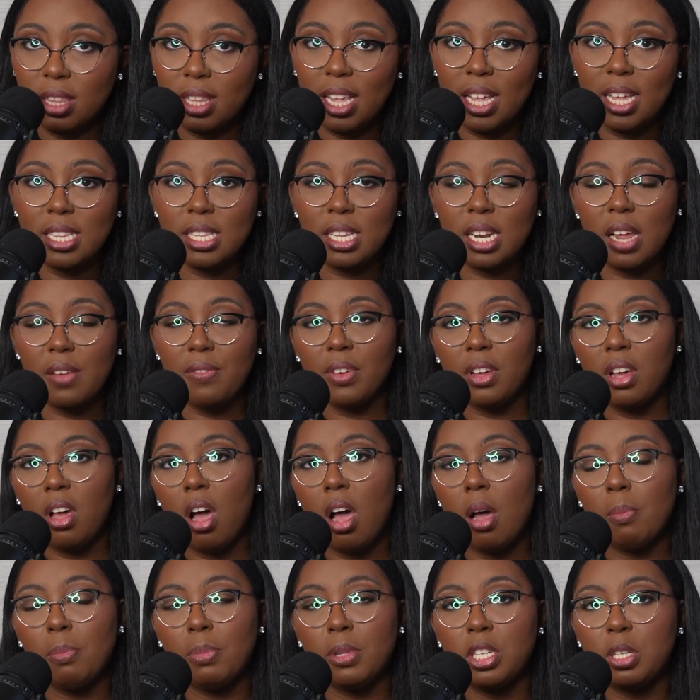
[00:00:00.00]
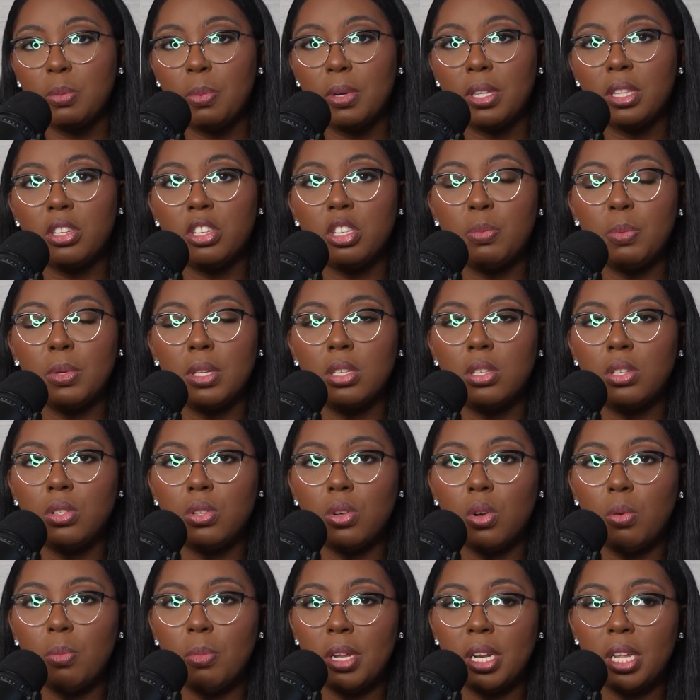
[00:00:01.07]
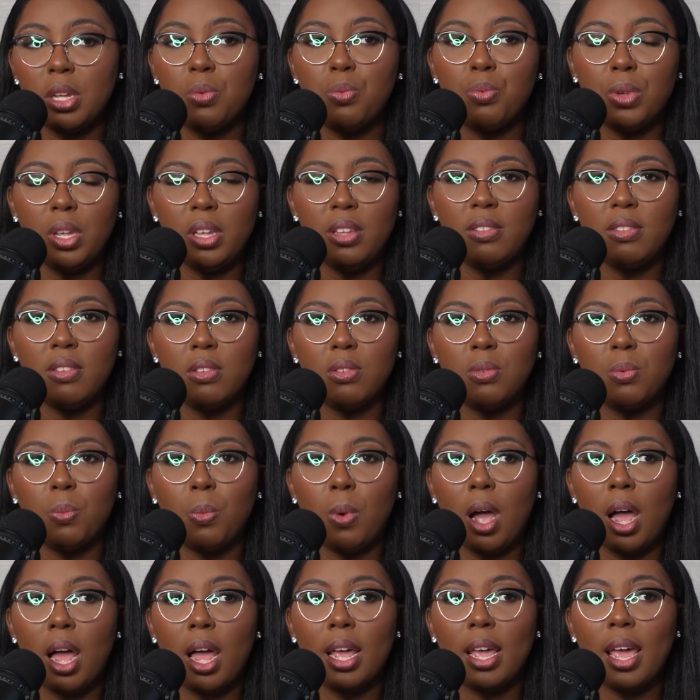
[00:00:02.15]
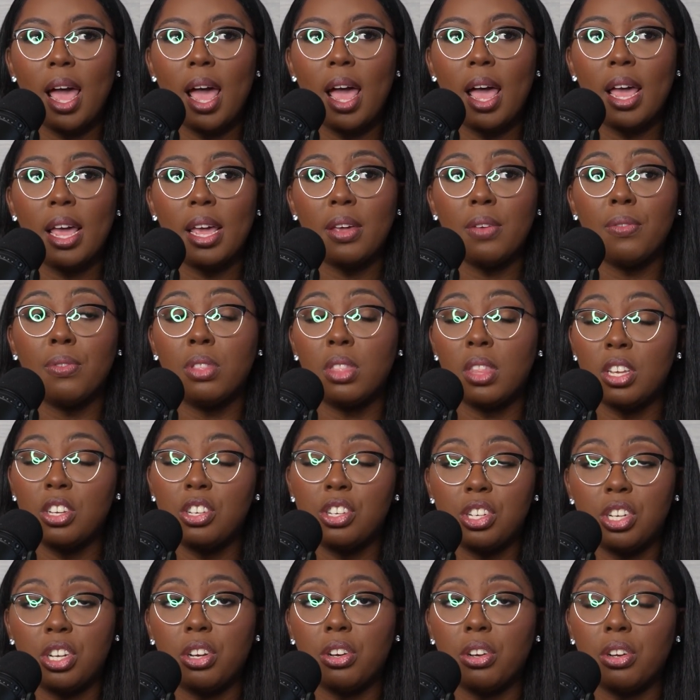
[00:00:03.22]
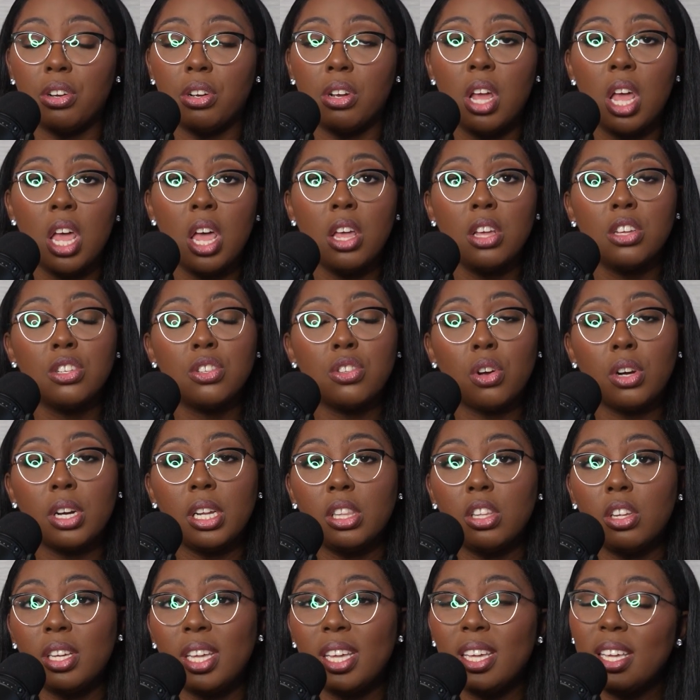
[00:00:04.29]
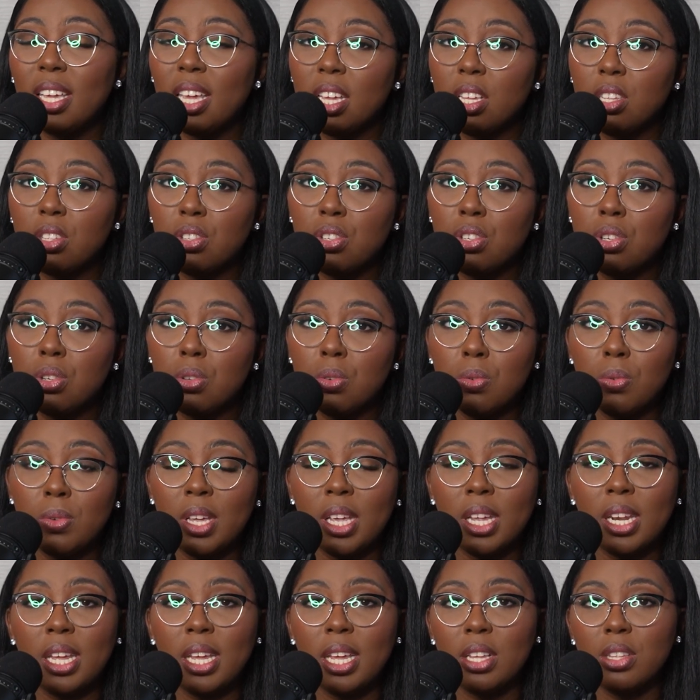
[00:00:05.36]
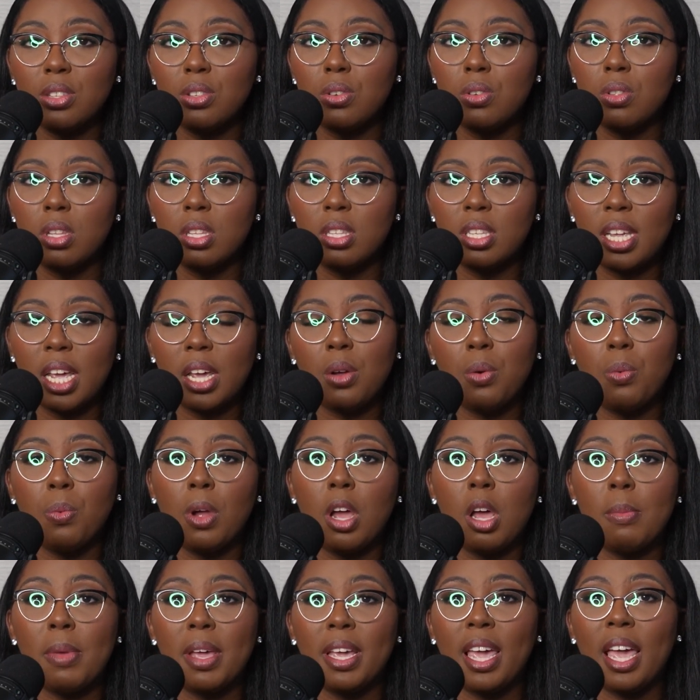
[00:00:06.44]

things that I've accomplished, but there's been so many reasons why I've this year started looking into getting into the tech realm.